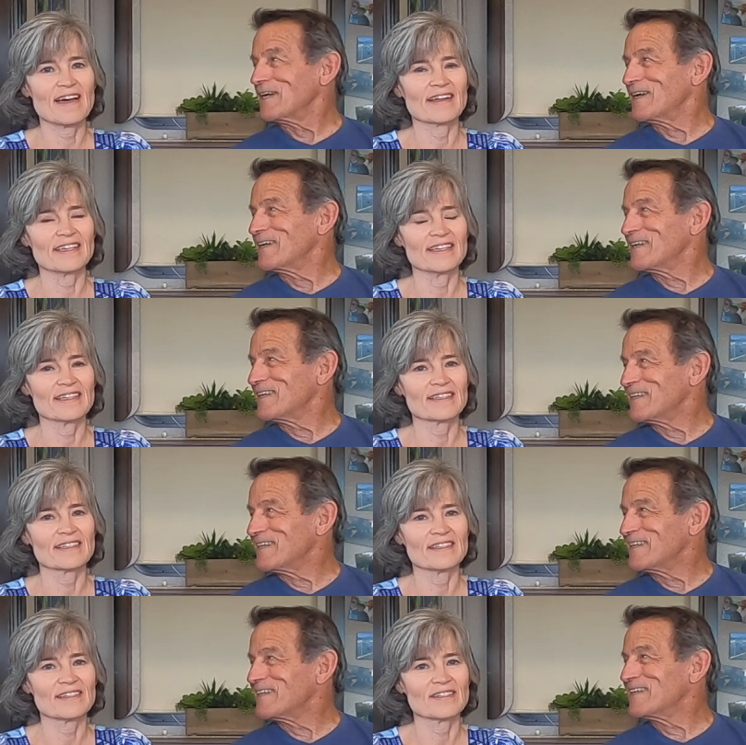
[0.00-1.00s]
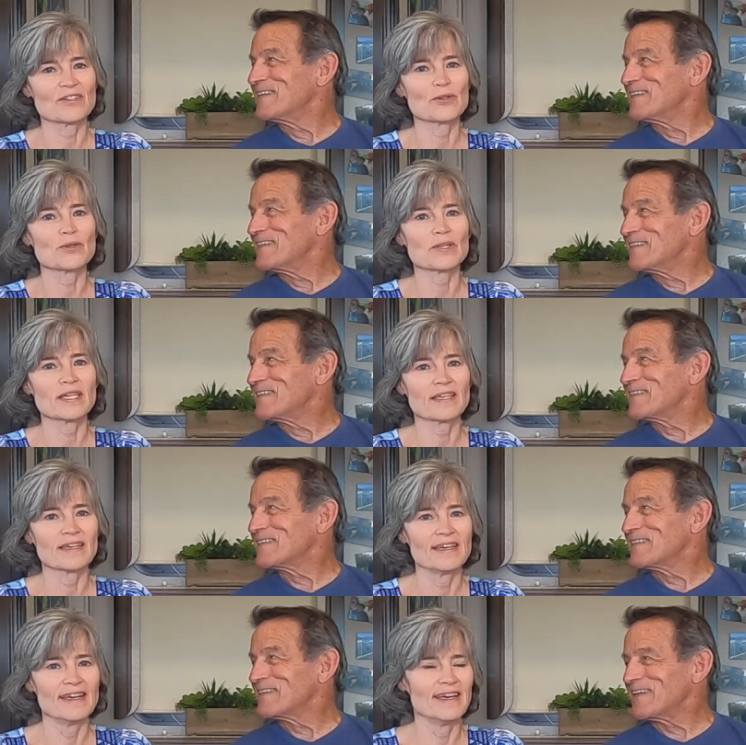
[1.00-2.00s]
Speaker 1: Jogging
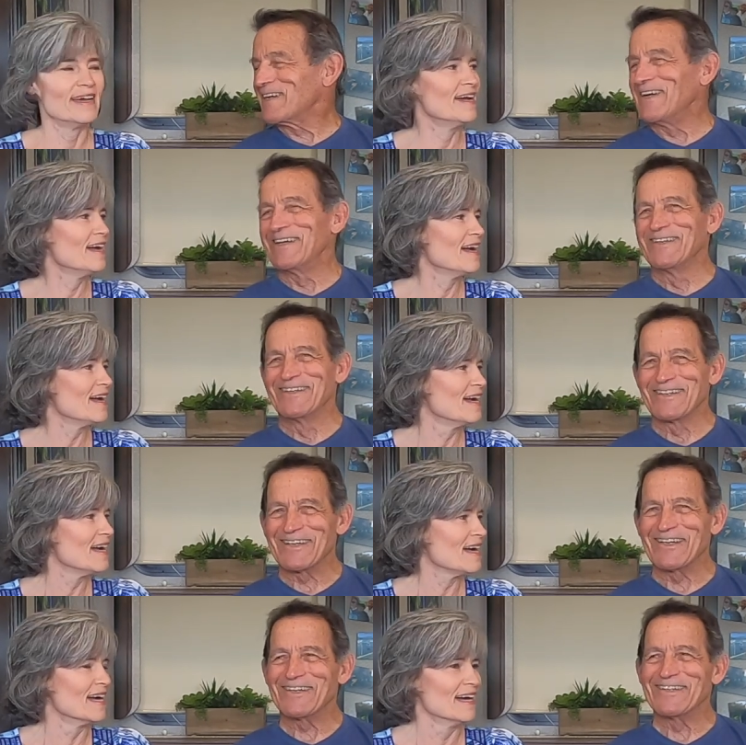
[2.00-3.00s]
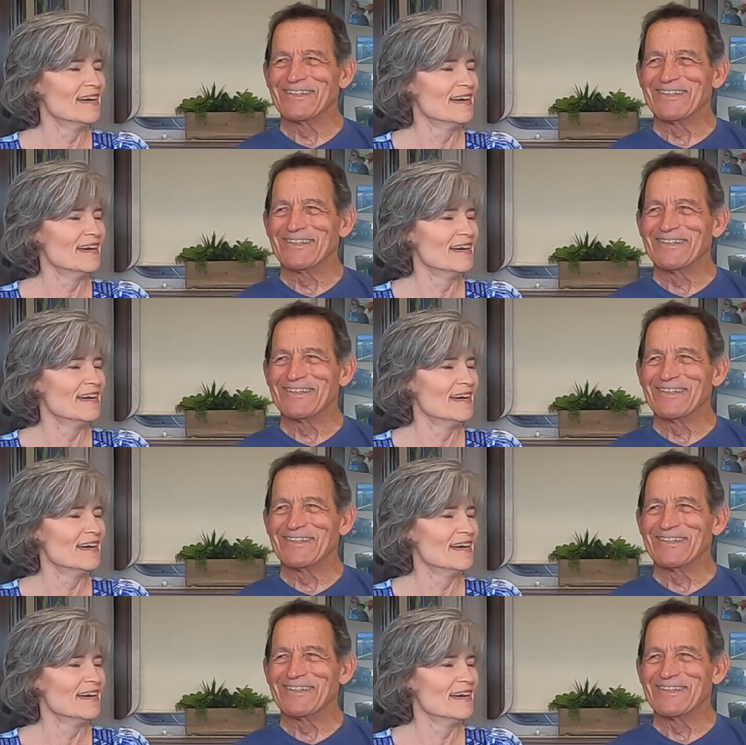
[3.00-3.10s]
turtling. Yeah. yeah.